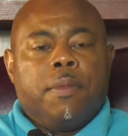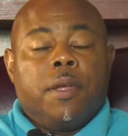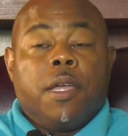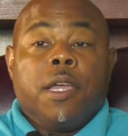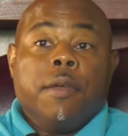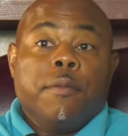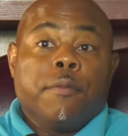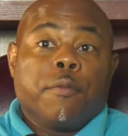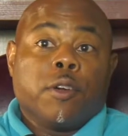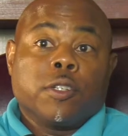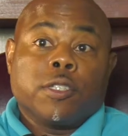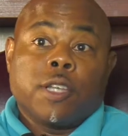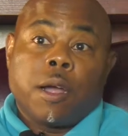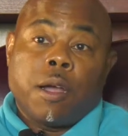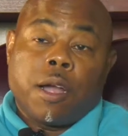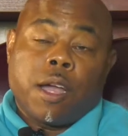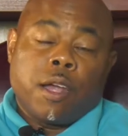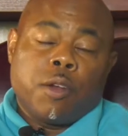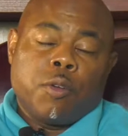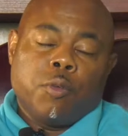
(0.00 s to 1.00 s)
And first,
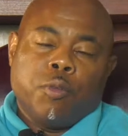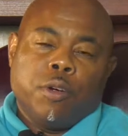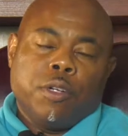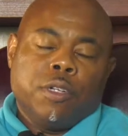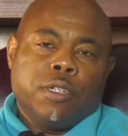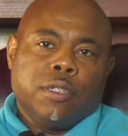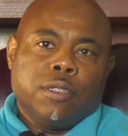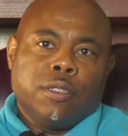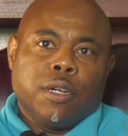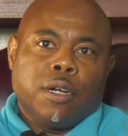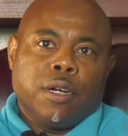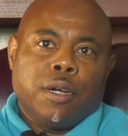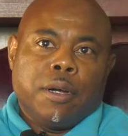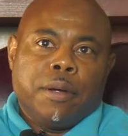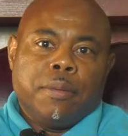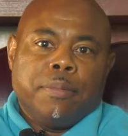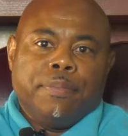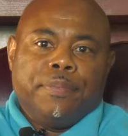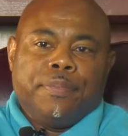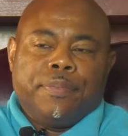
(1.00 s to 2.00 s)
I don't want
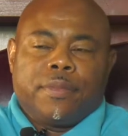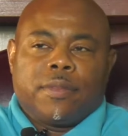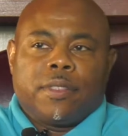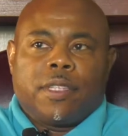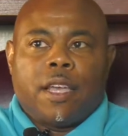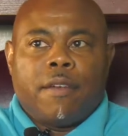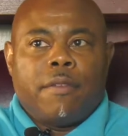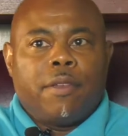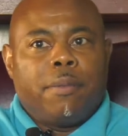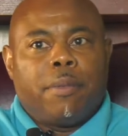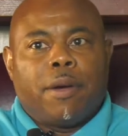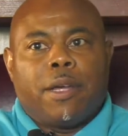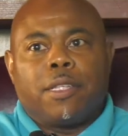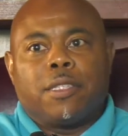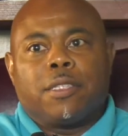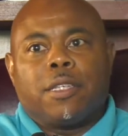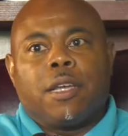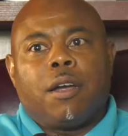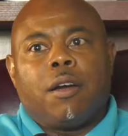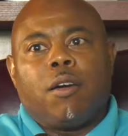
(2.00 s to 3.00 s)
to have anybody
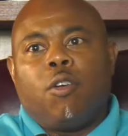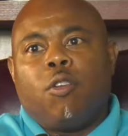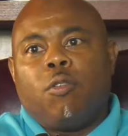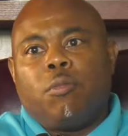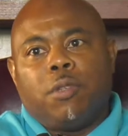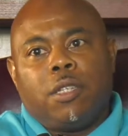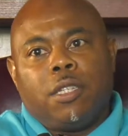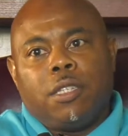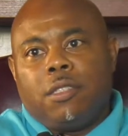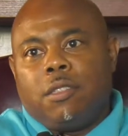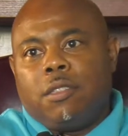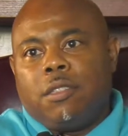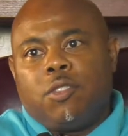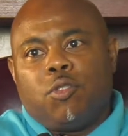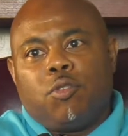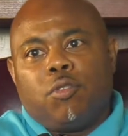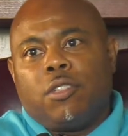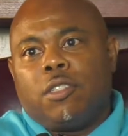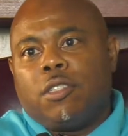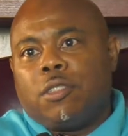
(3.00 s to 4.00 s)
say, "Oh, man, he's
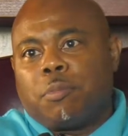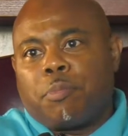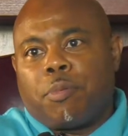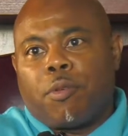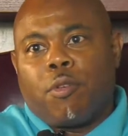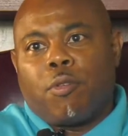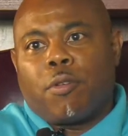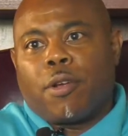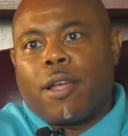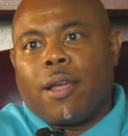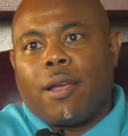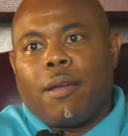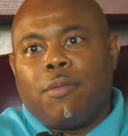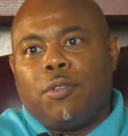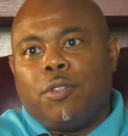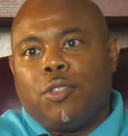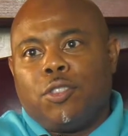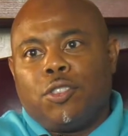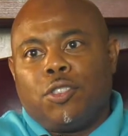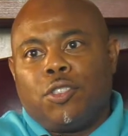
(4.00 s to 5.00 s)
on this program,
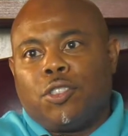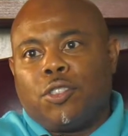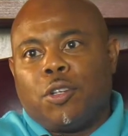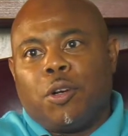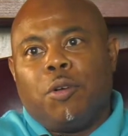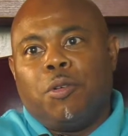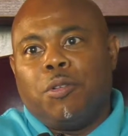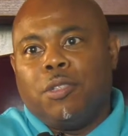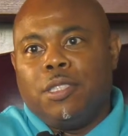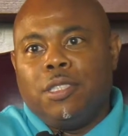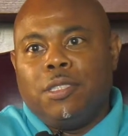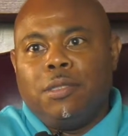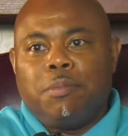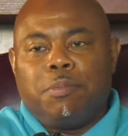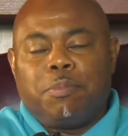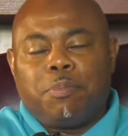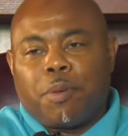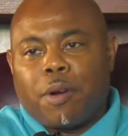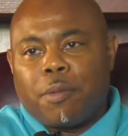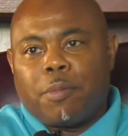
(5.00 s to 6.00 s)
this show, and he's
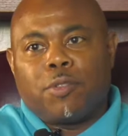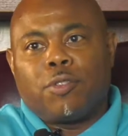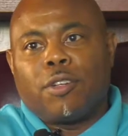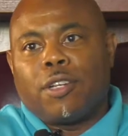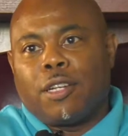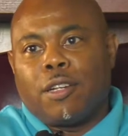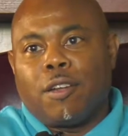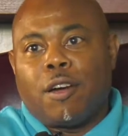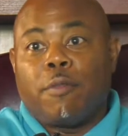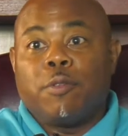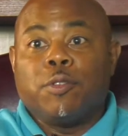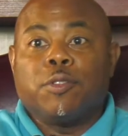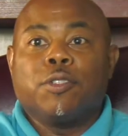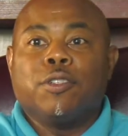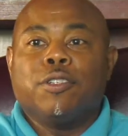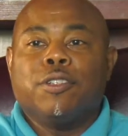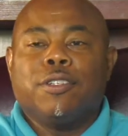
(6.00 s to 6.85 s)
perpetrating an officer."